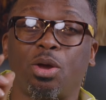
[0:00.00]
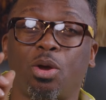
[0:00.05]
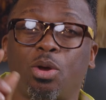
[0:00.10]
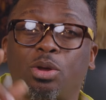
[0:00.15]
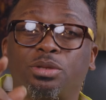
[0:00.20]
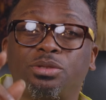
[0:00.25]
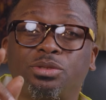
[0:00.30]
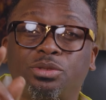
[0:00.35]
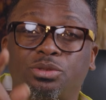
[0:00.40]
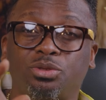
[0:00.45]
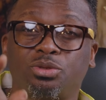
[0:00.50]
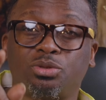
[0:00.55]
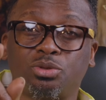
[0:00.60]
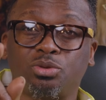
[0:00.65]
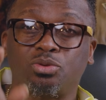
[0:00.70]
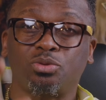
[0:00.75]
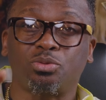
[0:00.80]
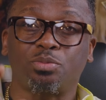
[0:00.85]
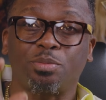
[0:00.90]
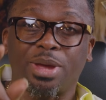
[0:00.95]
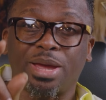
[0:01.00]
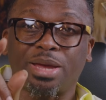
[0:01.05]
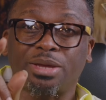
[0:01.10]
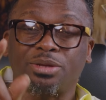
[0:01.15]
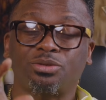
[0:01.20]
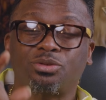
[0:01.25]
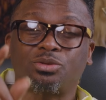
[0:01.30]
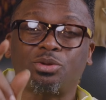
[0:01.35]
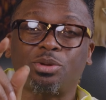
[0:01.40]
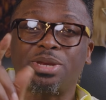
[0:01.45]
onto my
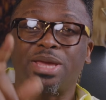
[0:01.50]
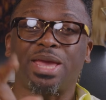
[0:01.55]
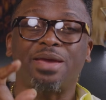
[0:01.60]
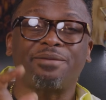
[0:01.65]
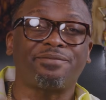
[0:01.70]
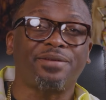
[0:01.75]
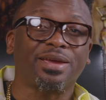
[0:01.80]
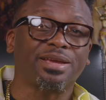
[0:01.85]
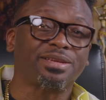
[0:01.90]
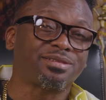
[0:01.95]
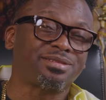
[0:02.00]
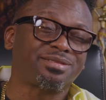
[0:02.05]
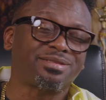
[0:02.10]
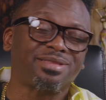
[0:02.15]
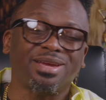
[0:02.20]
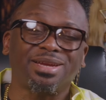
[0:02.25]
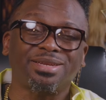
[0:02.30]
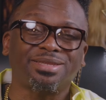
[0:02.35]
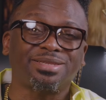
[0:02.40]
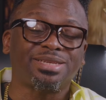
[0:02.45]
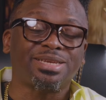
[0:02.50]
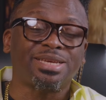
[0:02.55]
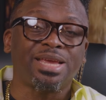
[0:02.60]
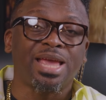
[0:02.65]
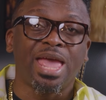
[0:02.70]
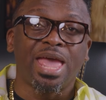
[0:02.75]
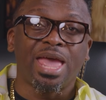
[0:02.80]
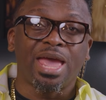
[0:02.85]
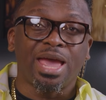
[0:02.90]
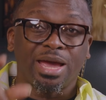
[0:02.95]
Sony
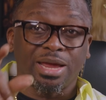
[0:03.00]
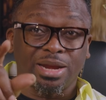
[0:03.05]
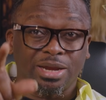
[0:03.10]
FX30.